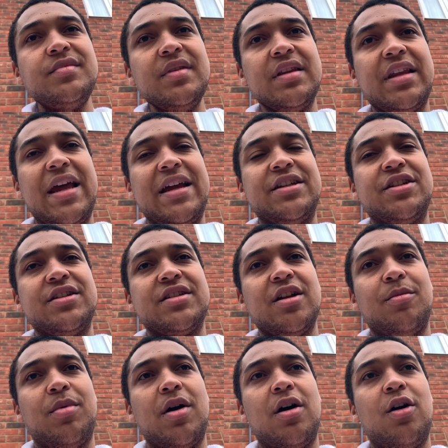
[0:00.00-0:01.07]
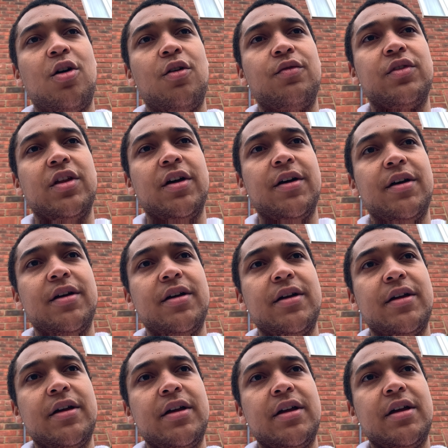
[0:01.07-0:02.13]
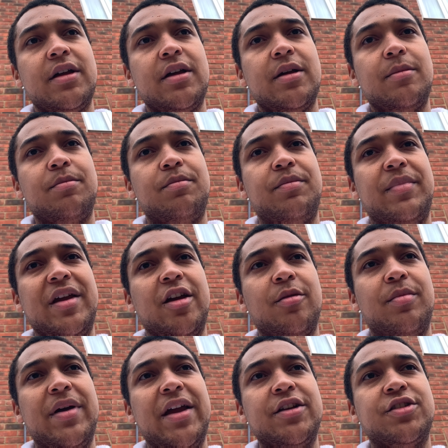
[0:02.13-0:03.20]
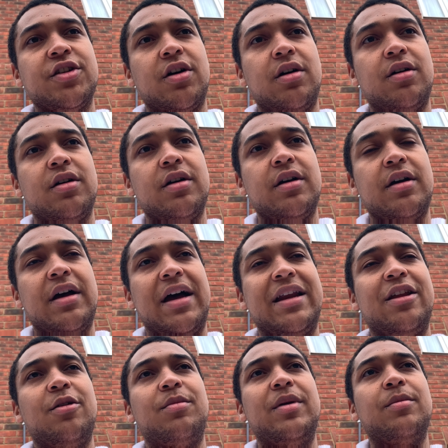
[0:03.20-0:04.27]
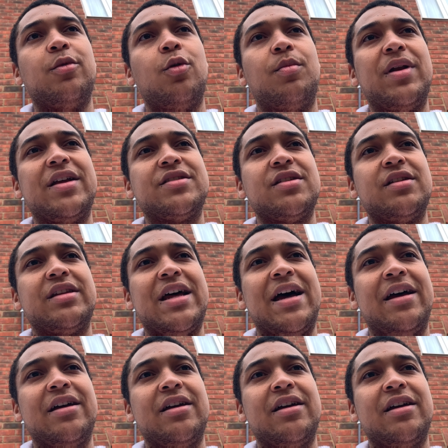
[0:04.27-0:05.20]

They're just a part of the bigger picture, and it'd be more pleasant that